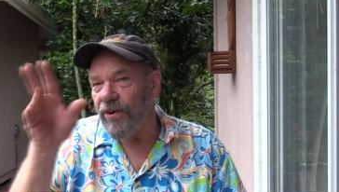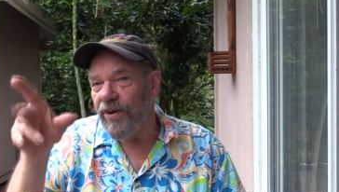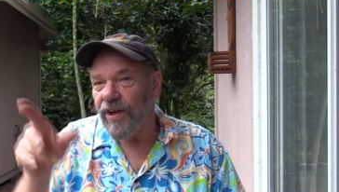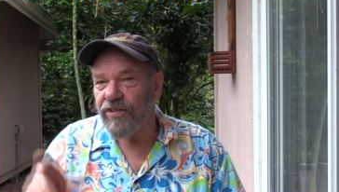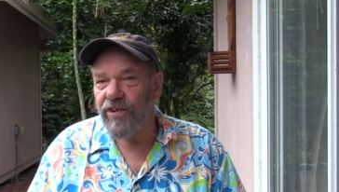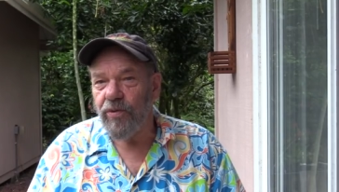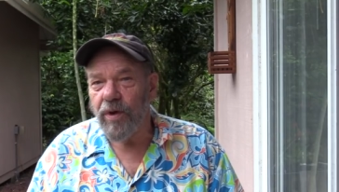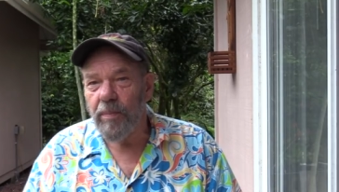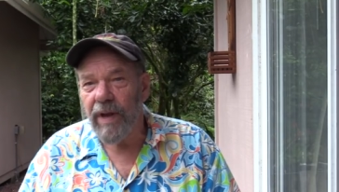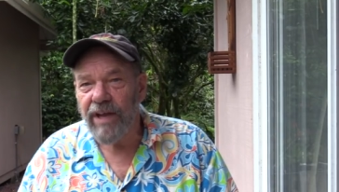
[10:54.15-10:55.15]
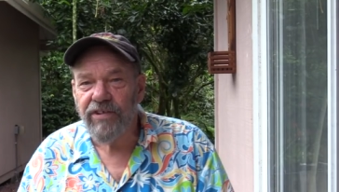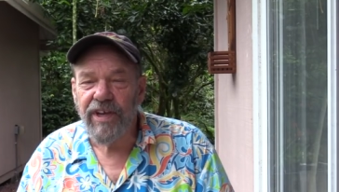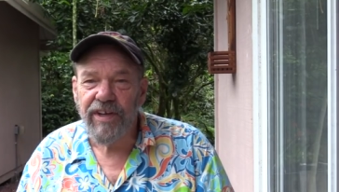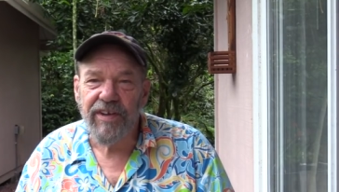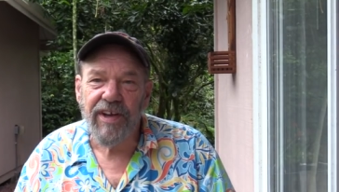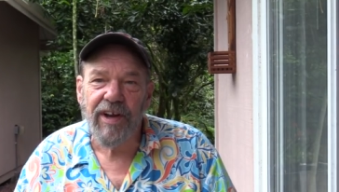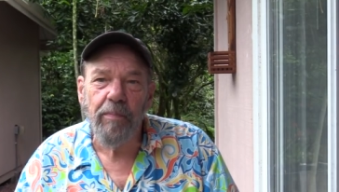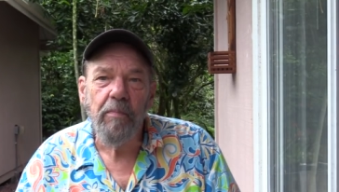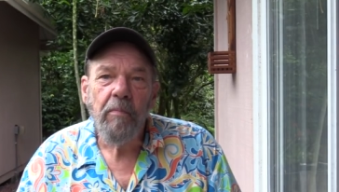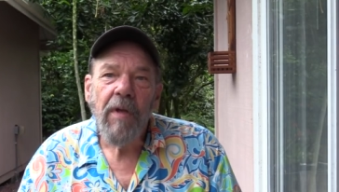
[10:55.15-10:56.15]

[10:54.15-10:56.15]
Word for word: your nuts in one basket, um,